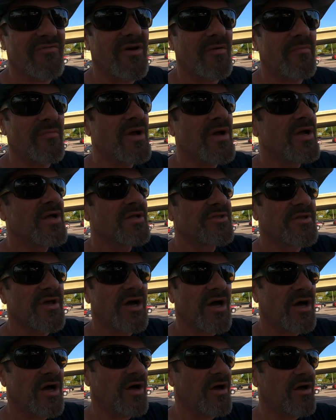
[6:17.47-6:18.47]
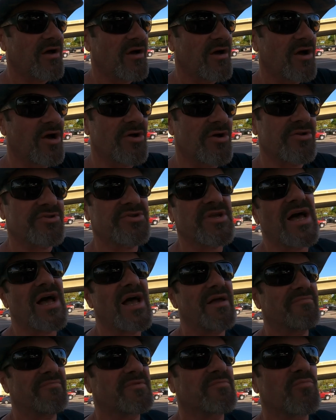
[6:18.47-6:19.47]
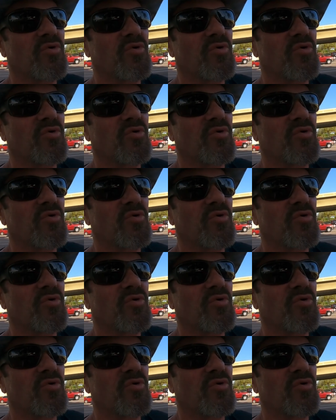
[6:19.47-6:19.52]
of them. 100 times